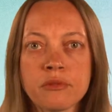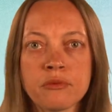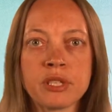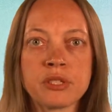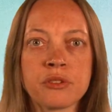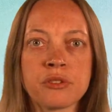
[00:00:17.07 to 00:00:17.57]

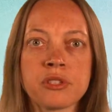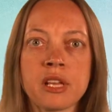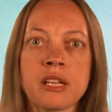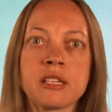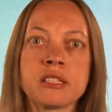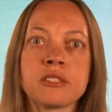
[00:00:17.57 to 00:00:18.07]
research
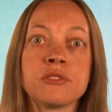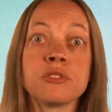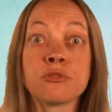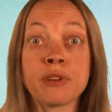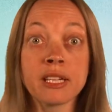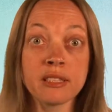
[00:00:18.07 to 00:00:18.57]
that is
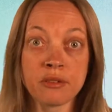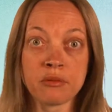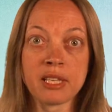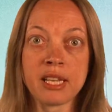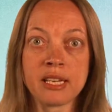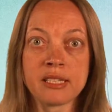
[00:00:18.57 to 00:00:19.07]
directly
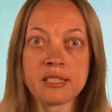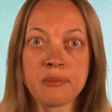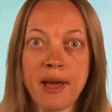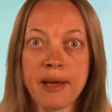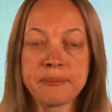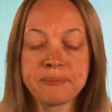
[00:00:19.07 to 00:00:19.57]
related to
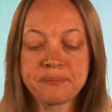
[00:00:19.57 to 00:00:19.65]
BAT.